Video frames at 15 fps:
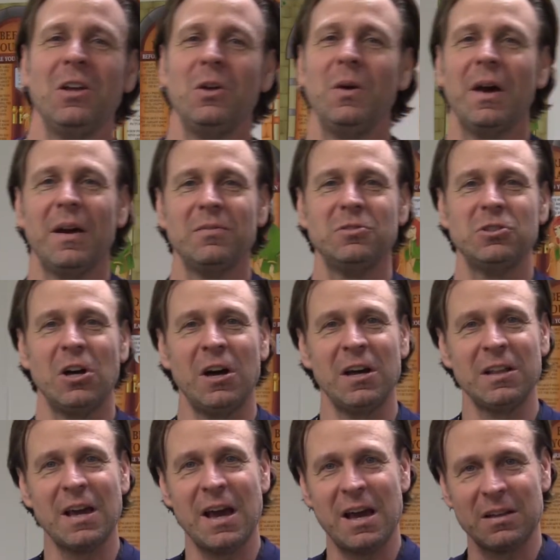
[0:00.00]
You have
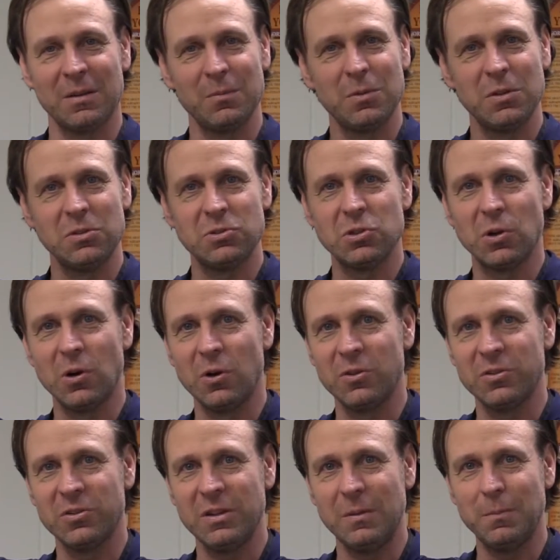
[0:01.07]
John Adams and
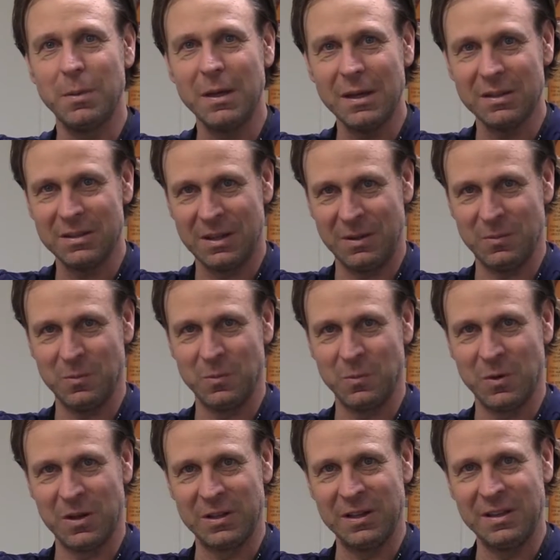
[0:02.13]
Charles C. Pinckney
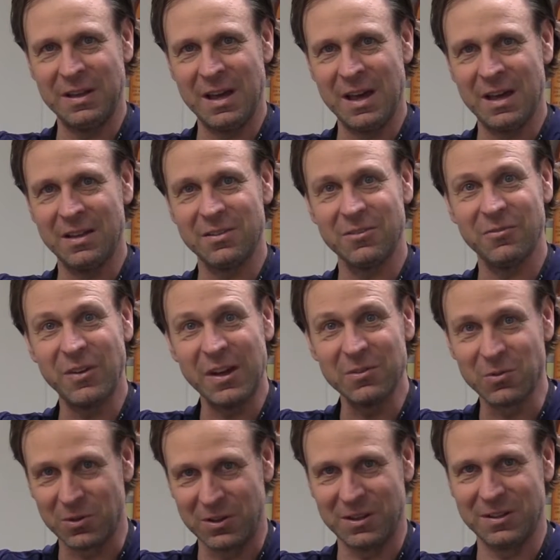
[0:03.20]
running as
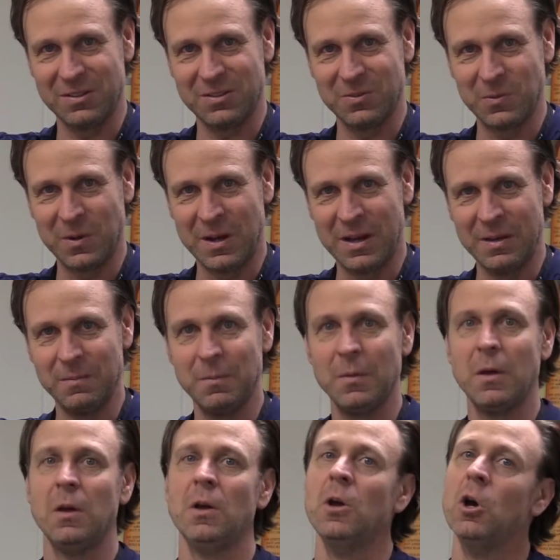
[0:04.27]
Federalists, right?
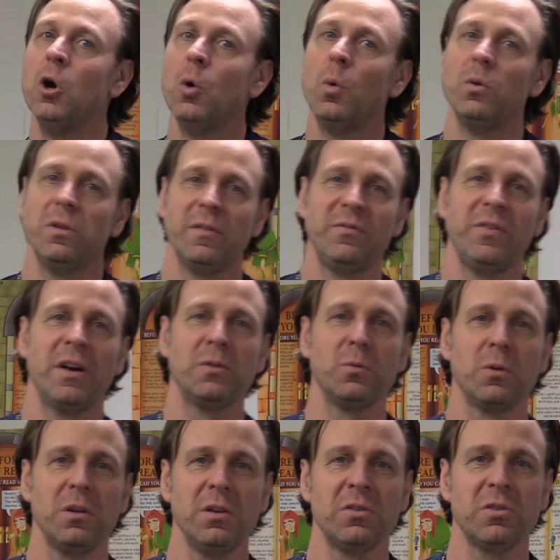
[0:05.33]
Well, the
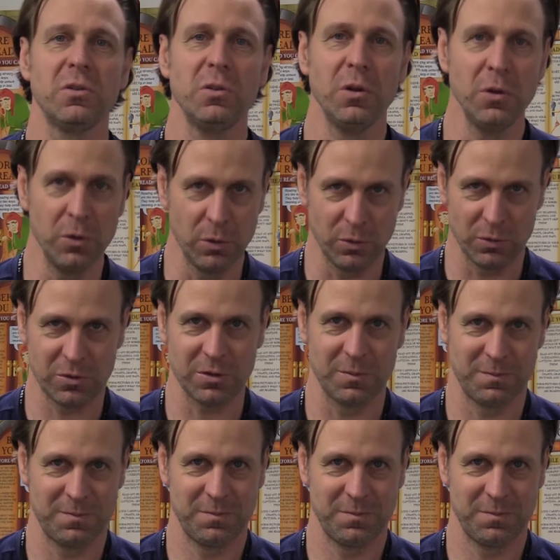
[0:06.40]
Federalists lose.